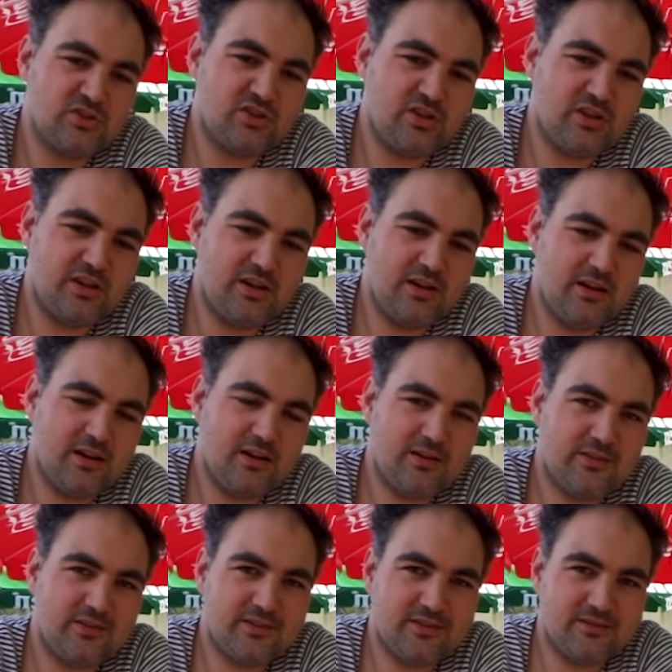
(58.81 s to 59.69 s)

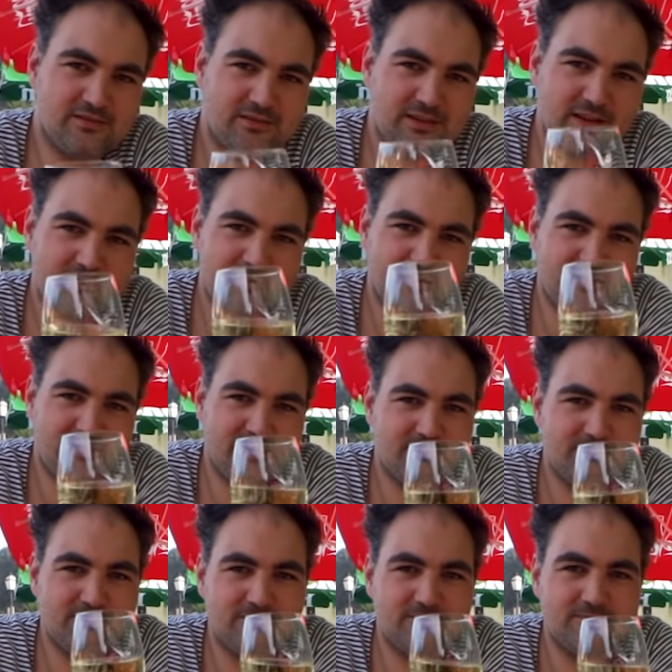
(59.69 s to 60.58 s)
Cheers! Time for
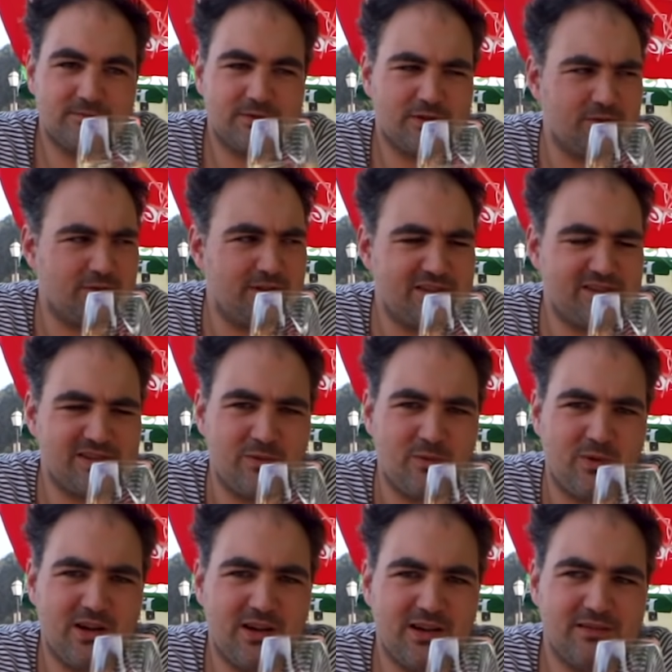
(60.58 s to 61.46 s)
some
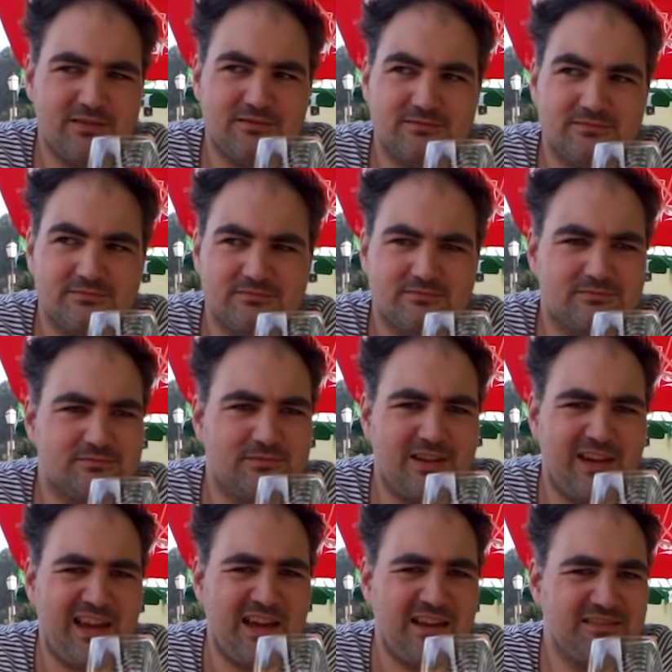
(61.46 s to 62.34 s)
Croatian wine.
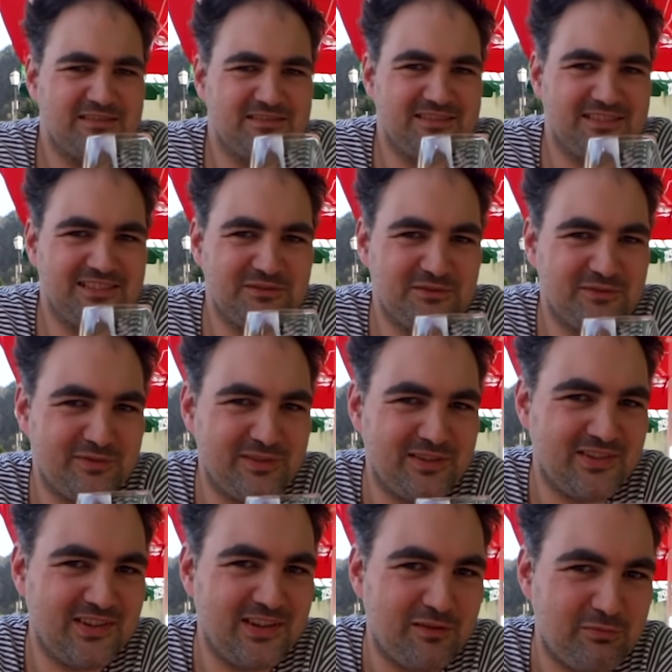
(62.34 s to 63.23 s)
Again, if
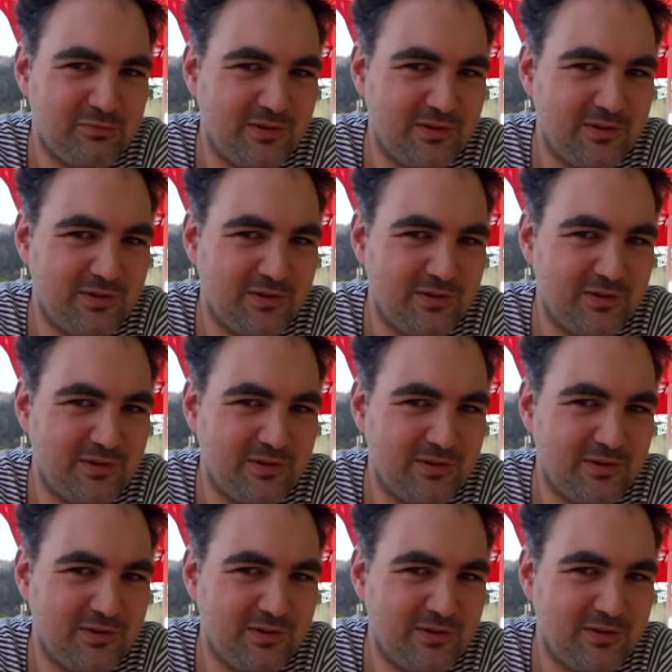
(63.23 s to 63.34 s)
you've seen our